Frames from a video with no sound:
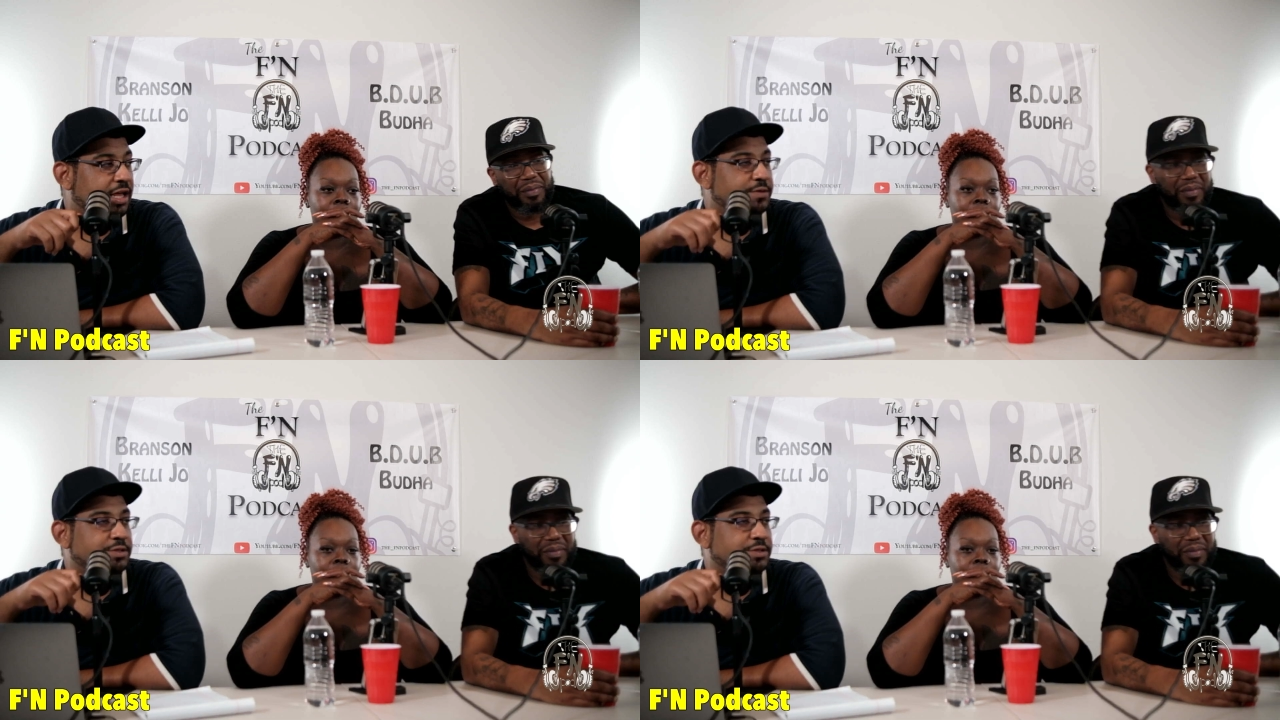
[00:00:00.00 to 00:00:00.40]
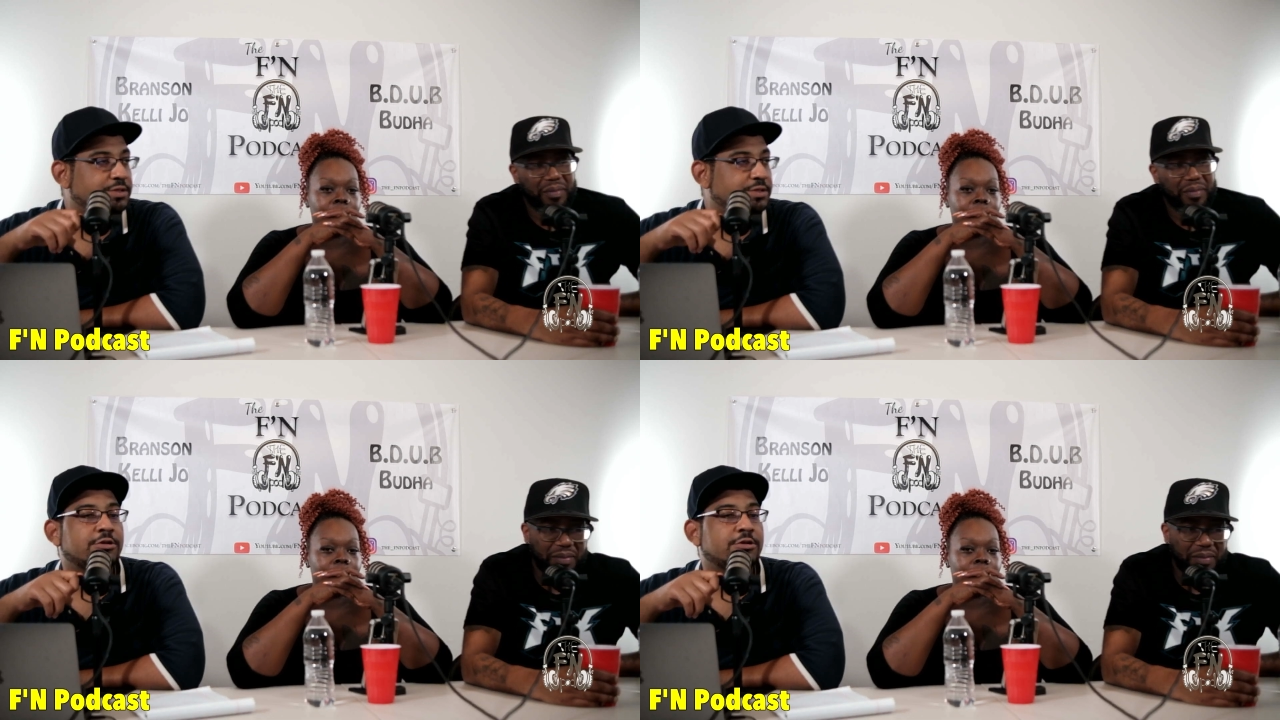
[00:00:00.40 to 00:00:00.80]

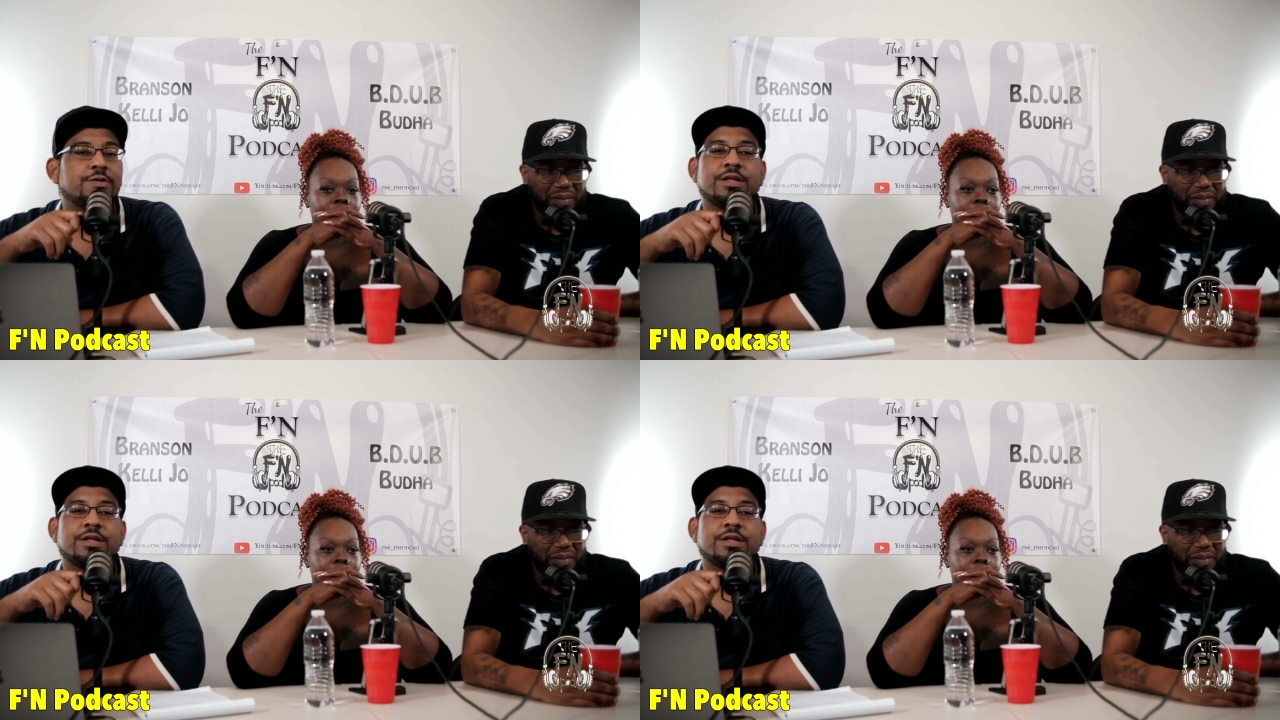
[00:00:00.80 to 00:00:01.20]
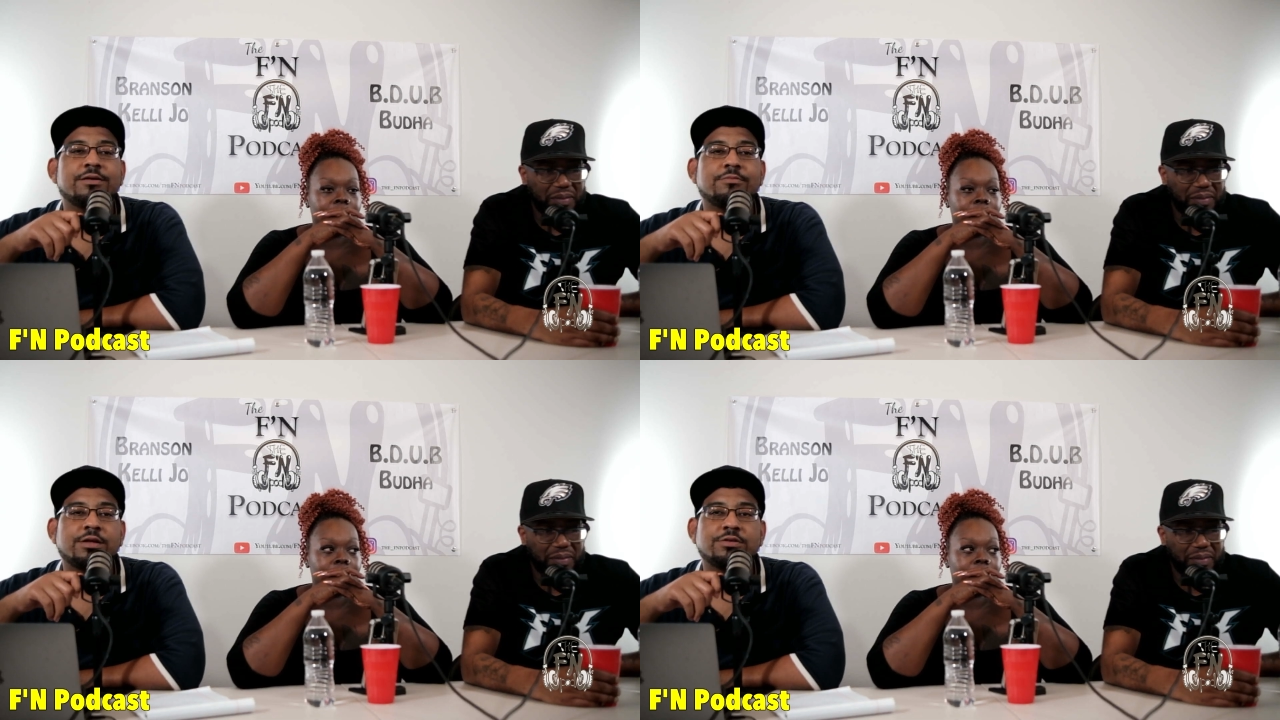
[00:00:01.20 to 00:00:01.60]
Speaker 1: vagina, knowing damn
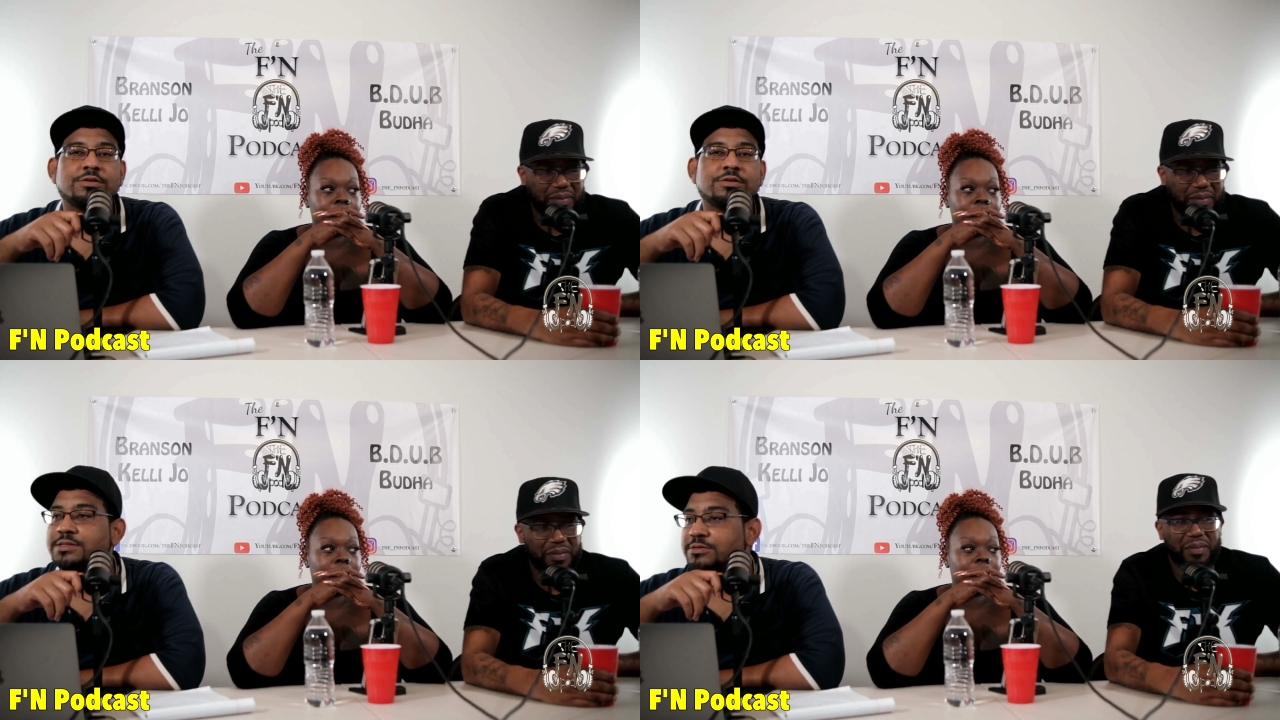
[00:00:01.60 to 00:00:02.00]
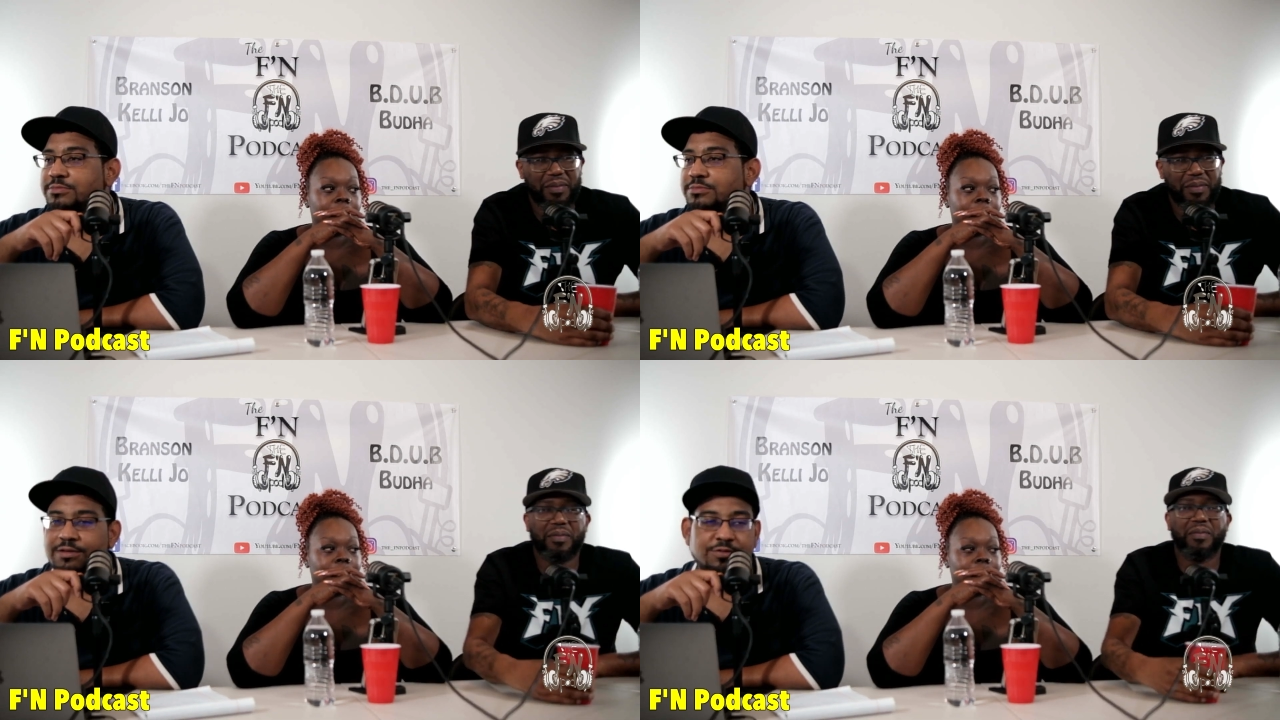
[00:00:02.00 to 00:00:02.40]
well she's gonna be
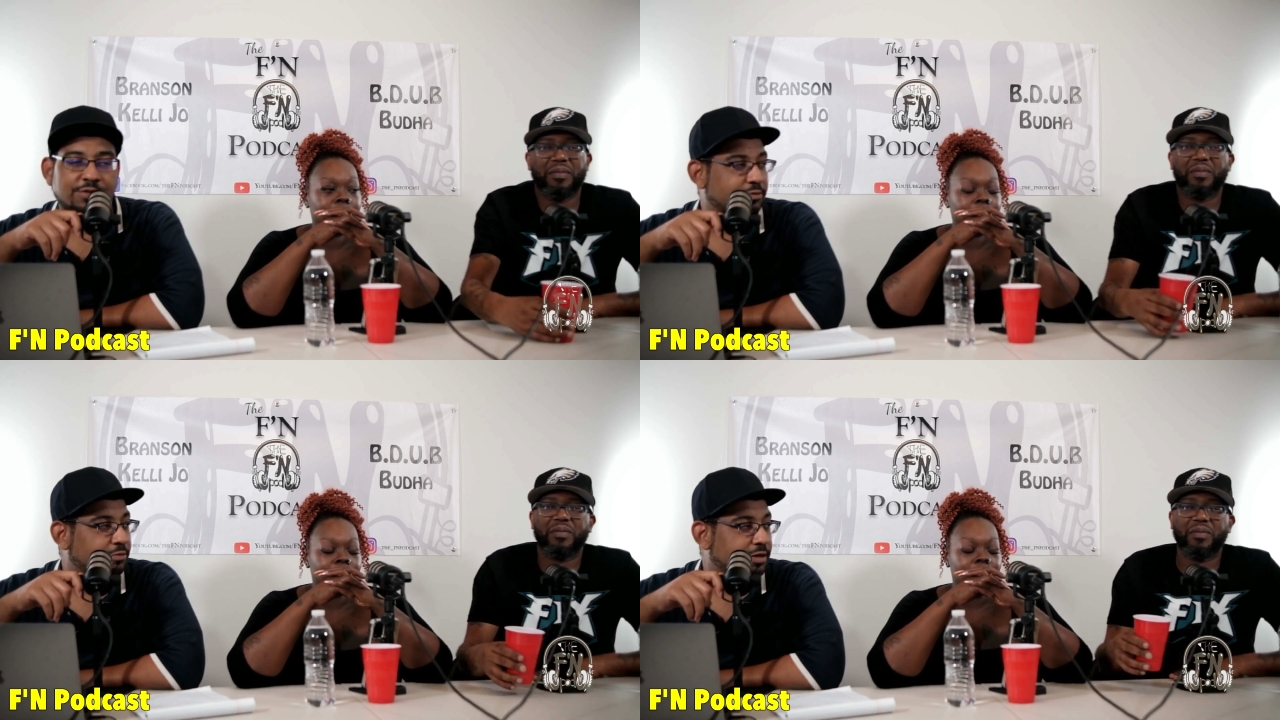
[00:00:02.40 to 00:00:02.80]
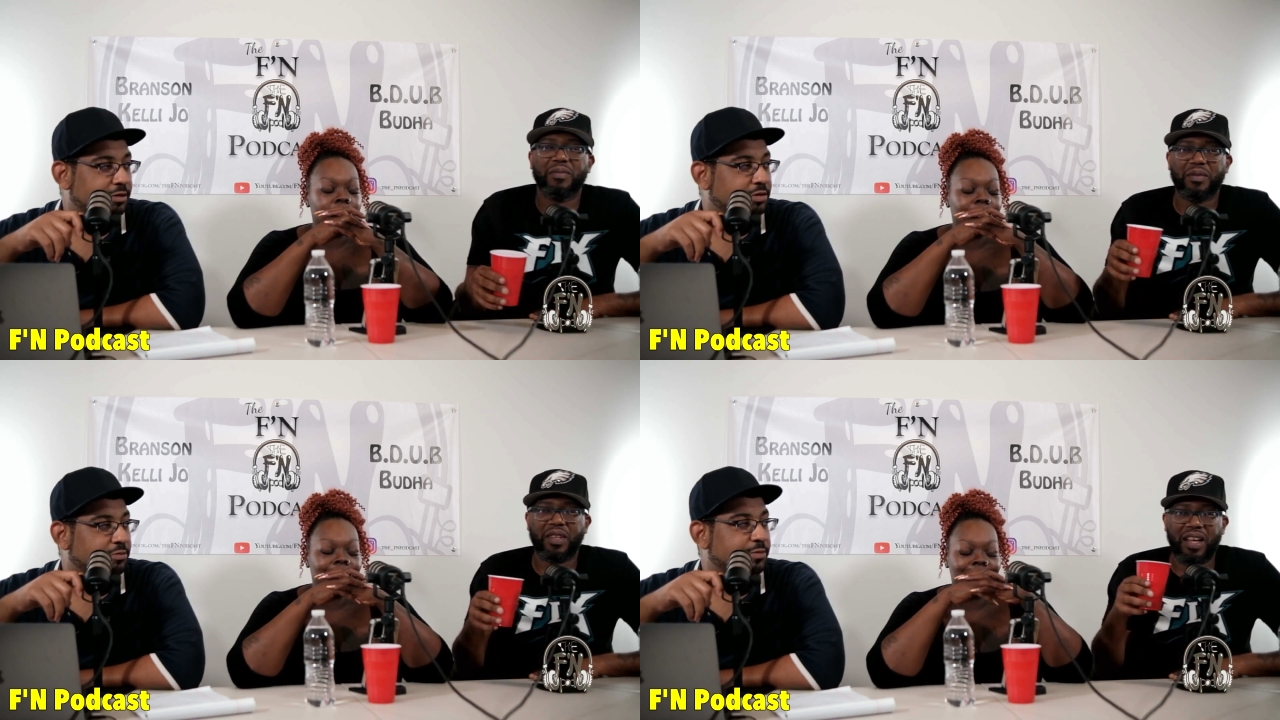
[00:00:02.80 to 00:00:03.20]
giving it away
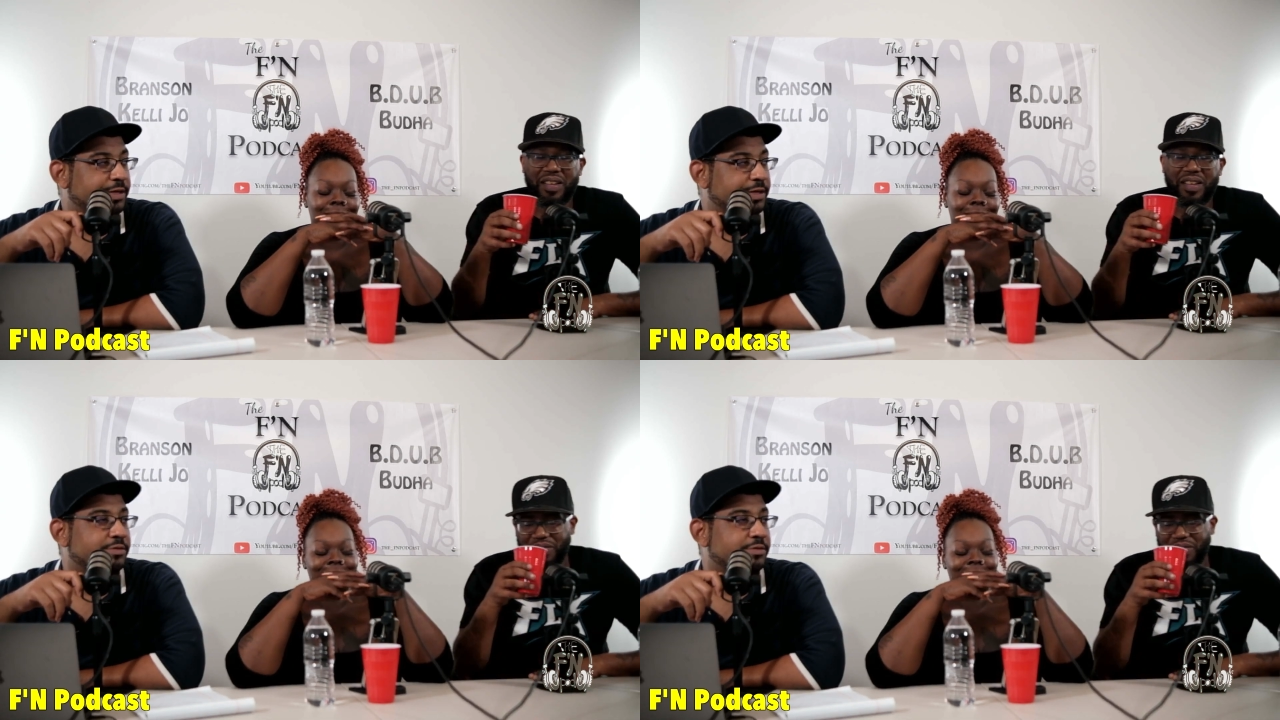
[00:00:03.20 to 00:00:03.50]
with the ring on.